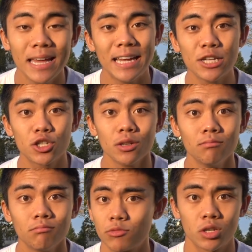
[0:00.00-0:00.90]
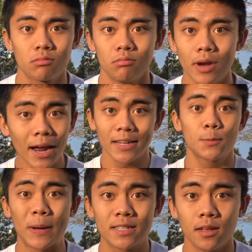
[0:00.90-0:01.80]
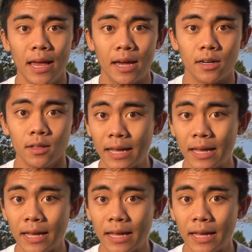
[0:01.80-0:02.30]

is just not expect to land.